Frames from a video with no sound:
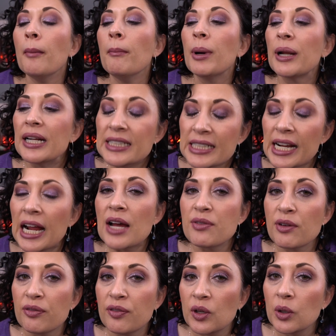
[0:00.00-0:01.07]
but I did have
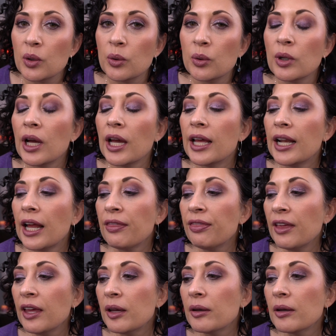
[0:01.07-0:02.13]
a few. And I
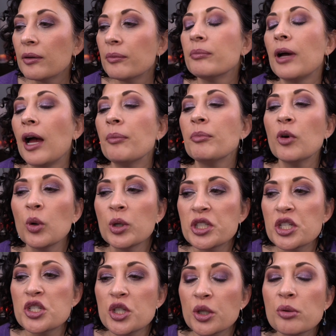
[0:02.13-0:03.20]
think I'm going
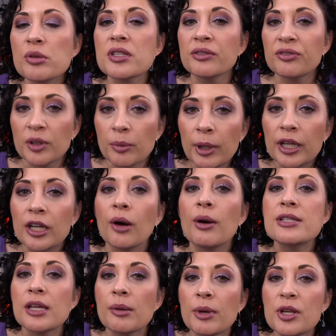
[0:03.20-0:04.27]
to choose the flamingo
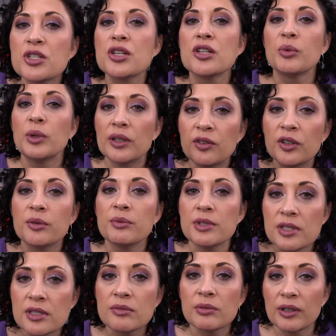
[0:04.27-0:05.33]
as I mentioned whenever it
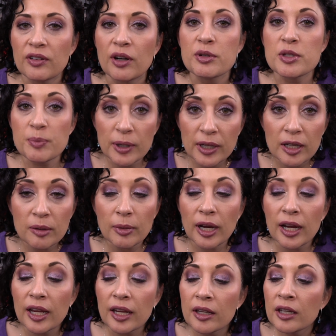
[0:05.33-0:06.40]
was whenever I was picking
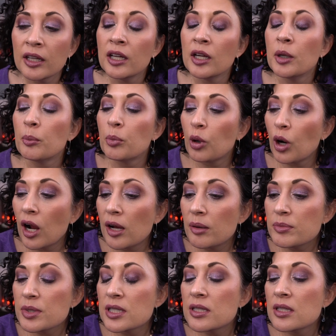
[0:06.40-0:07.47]
my
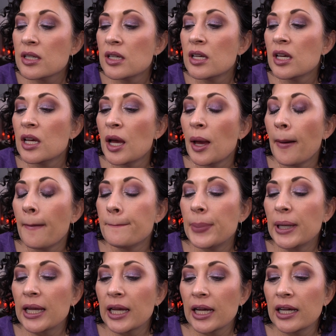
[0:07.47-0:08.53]
prompts
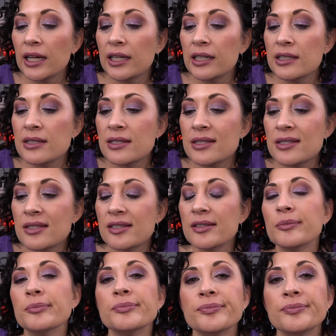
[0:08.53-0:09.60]
because
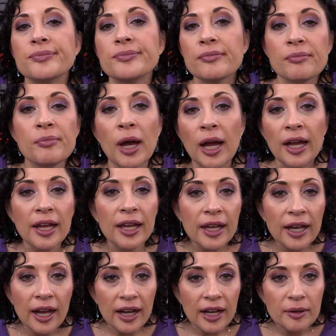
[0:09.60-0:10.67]
my
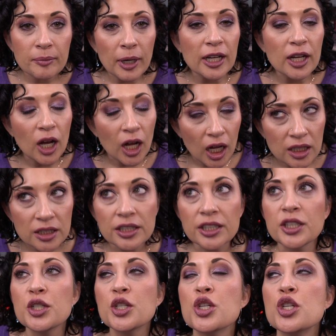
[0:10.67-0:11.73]
my
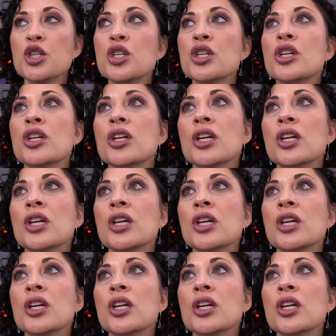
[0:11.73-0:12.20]
college